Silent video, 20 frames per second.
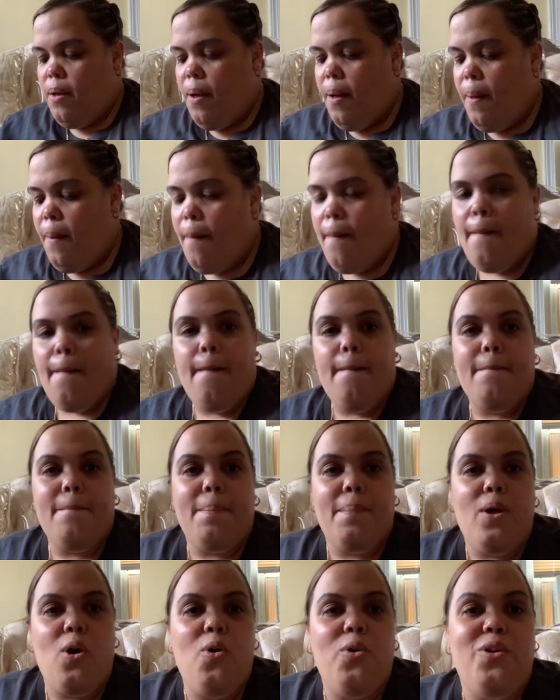um
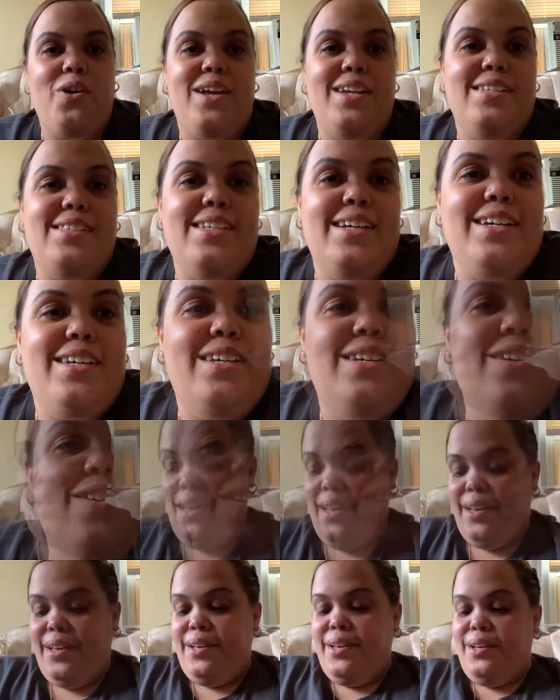hold on a second
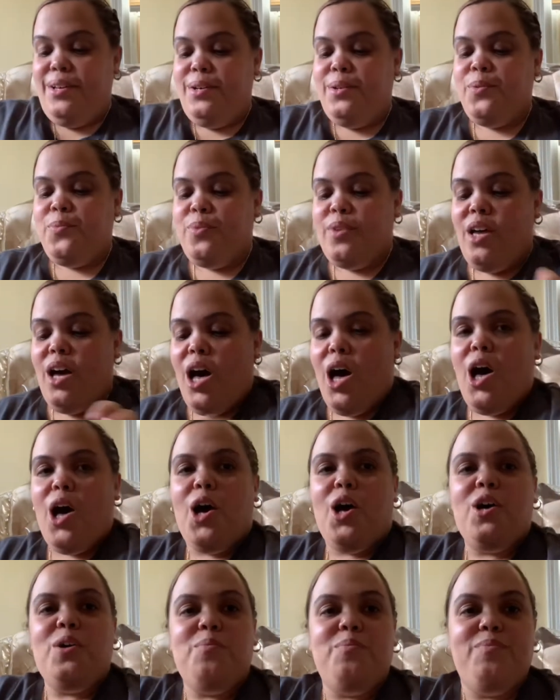y'all
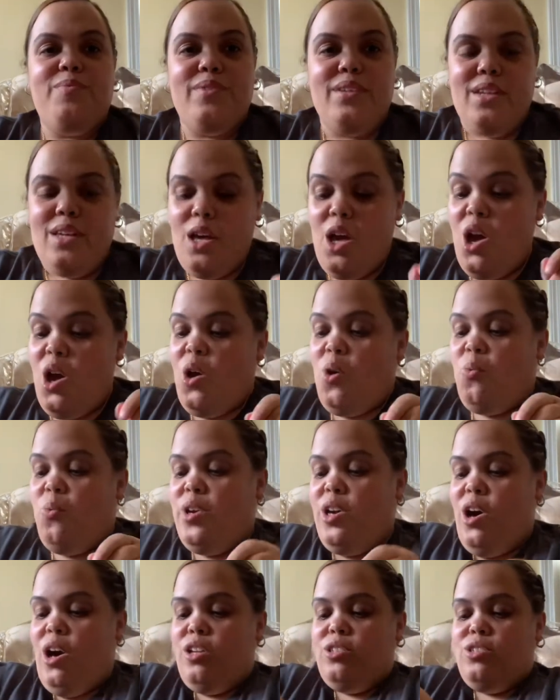um we
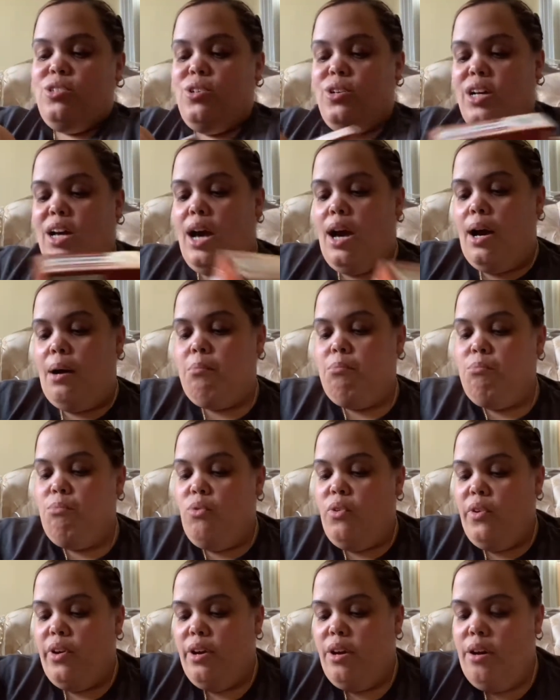also got
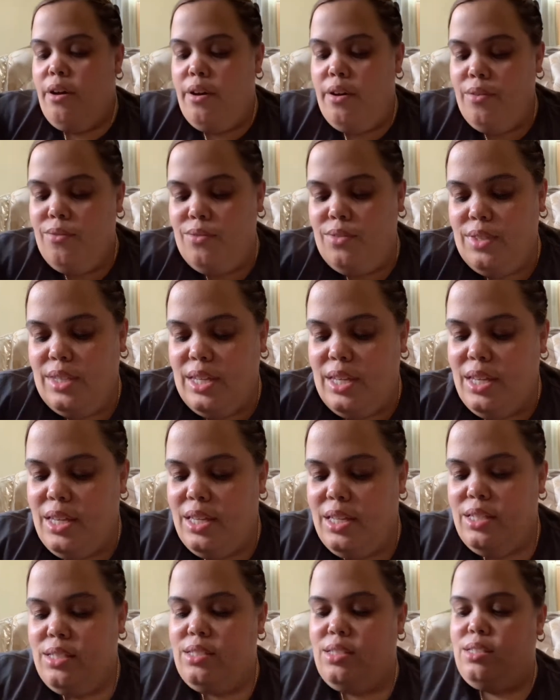more of
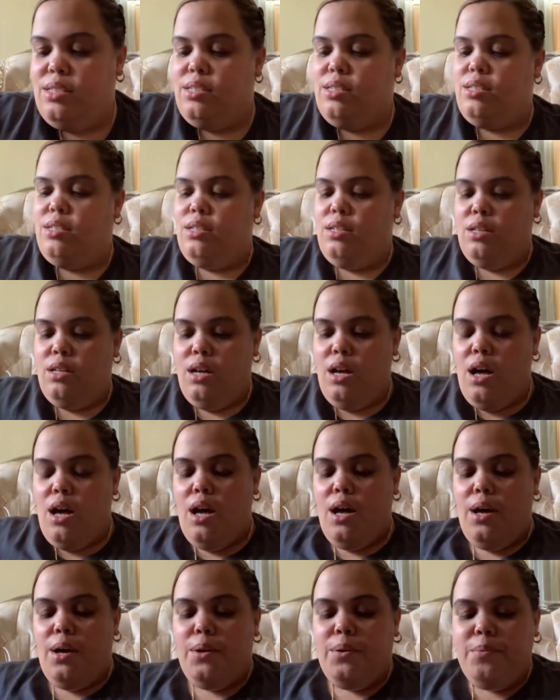these
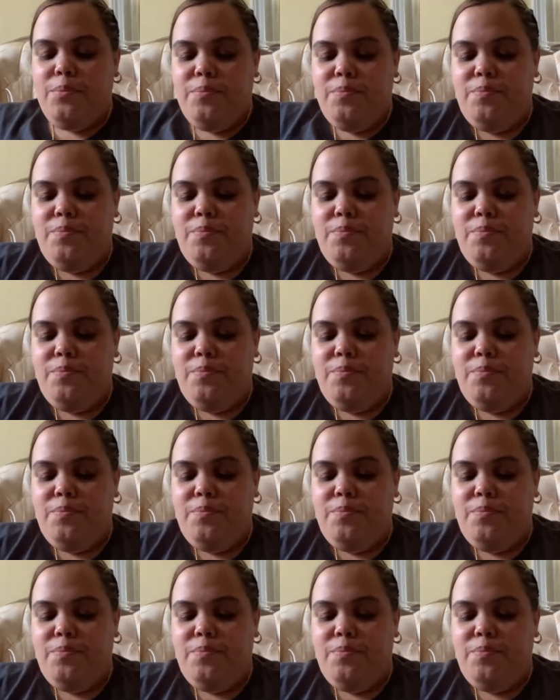um